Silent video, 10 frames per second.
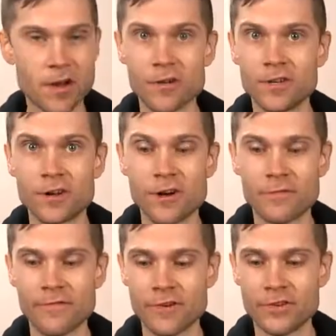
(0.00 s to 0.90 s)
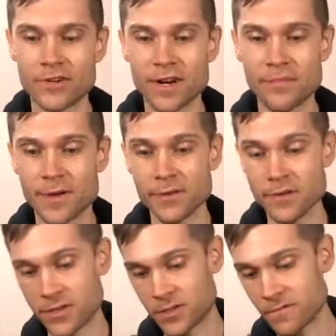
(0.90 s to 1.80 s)
non-refrigerated
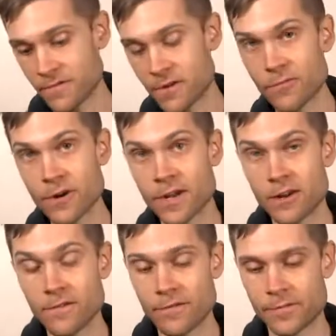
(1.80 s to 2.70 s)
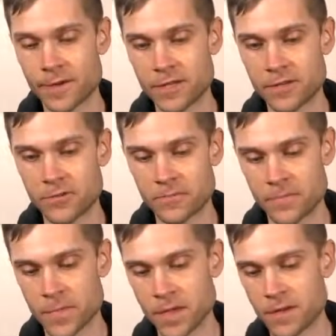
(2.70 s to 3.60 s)
milk is so far working out for me. So
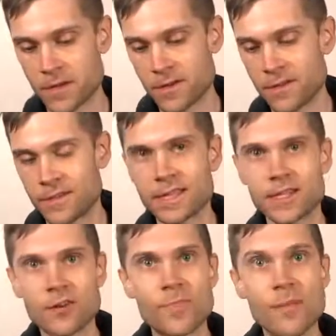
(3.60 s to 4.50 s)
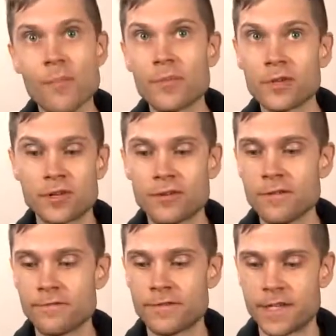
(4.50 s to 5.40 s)
that's how people
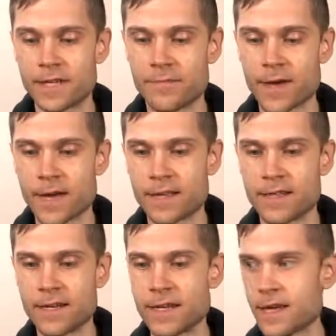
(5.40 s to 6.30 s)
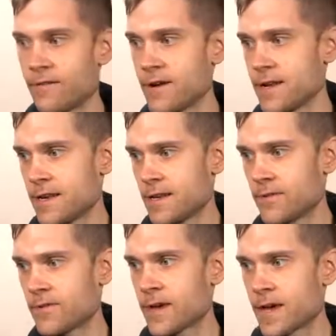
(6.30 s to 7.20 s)
preserved back in the day, right?
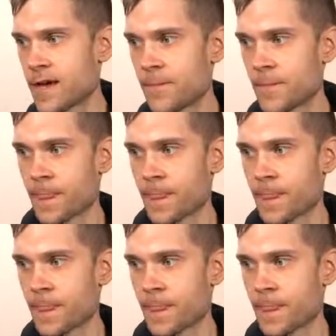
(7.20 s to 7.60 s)
Okay.